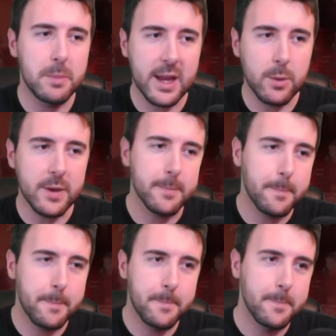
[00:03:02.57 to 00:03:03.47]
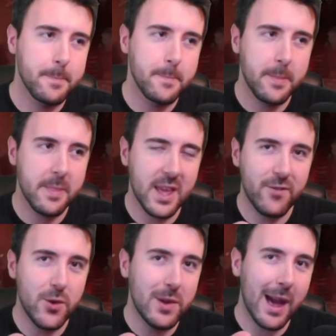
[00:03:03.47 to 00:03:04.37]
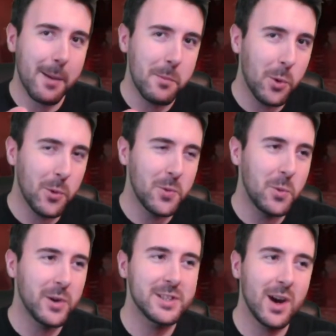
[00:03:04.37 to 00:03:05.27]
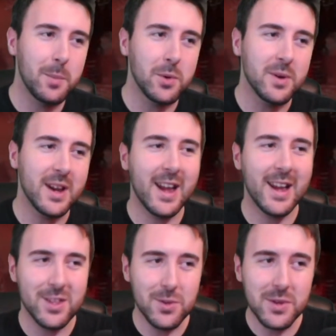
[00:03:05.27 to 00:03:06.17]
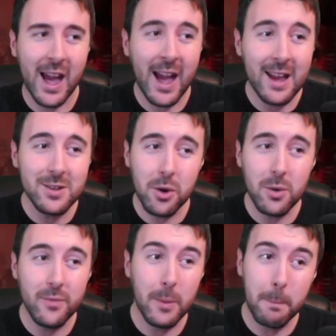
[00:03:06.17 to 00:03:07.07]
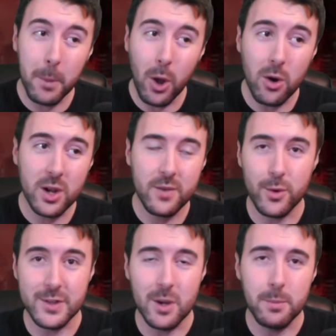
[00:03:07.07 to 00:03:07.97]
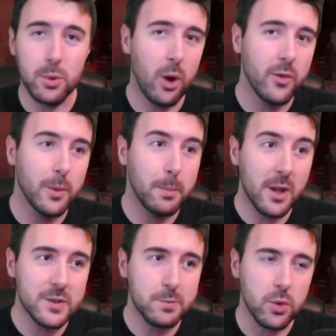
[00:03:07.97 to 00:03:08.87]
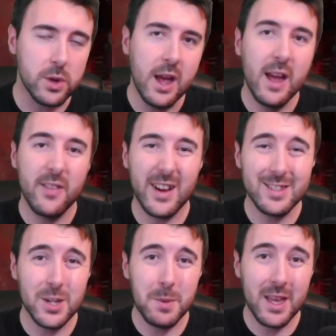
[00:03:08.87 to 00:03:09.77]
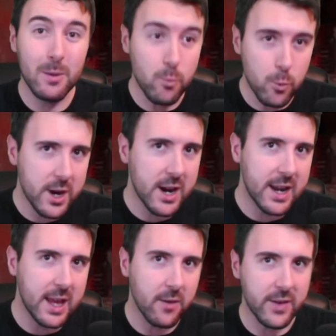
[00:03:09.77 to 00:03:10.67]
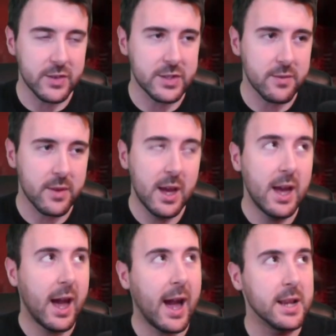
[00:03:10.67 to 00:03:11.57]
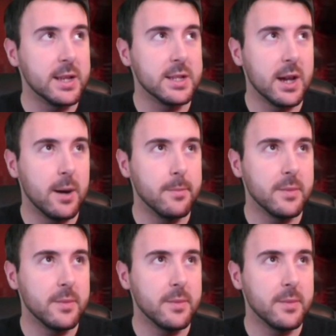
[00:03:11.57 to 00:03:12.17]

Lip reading: to play with. If you get more than one double, you can go for block, for example, on the Bloodspawn. That's going to make him really offensive and